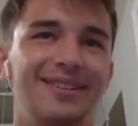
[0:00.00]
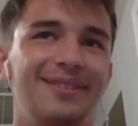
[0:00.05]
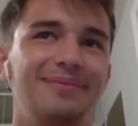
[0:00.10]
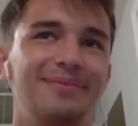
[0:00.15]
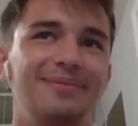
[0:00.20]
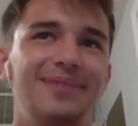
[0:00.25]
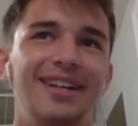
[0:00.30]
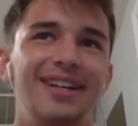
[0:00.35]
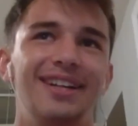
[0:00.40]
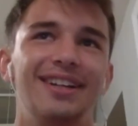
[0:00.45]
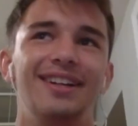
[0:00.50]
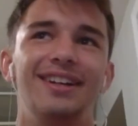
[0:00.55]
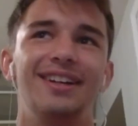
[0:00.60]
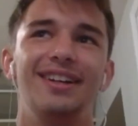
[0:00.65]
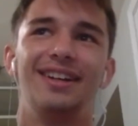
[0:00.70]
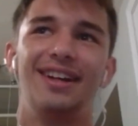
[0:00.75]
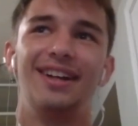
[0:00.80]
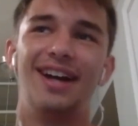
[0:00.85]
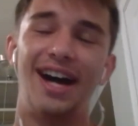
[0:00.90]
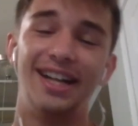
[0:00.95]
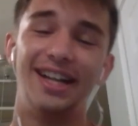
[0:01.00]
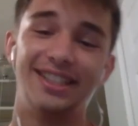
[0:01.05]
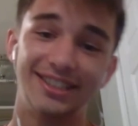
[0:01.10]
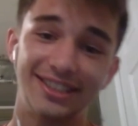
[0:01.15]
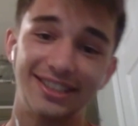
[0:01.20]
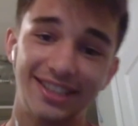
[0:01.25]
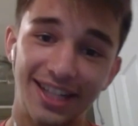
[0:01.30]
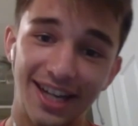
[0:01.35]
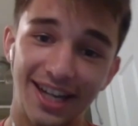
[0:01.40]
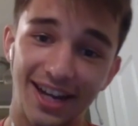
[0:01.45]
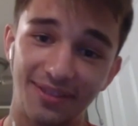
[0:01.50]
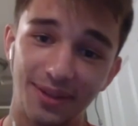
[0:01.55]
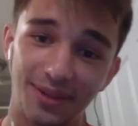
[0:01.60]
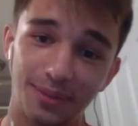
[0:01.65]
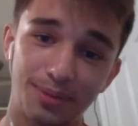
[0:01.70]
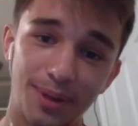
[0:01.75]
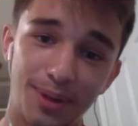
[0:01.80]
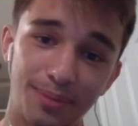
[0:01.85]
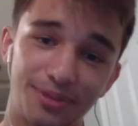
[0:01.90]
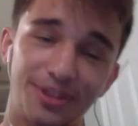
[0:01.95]
but I just didn't have the
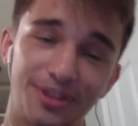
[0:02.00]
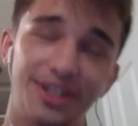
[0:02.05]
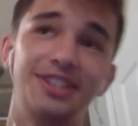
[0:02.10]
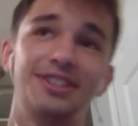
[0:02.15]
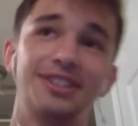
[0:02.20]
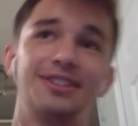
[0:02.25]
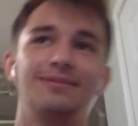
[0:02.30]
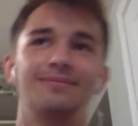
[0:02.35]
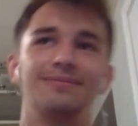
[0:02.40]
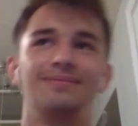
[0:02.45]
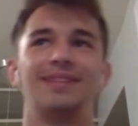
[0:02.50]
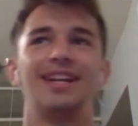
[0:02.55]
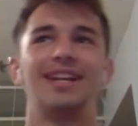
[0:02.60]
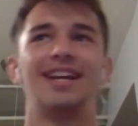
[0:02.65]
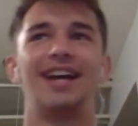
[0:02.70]
preparation. I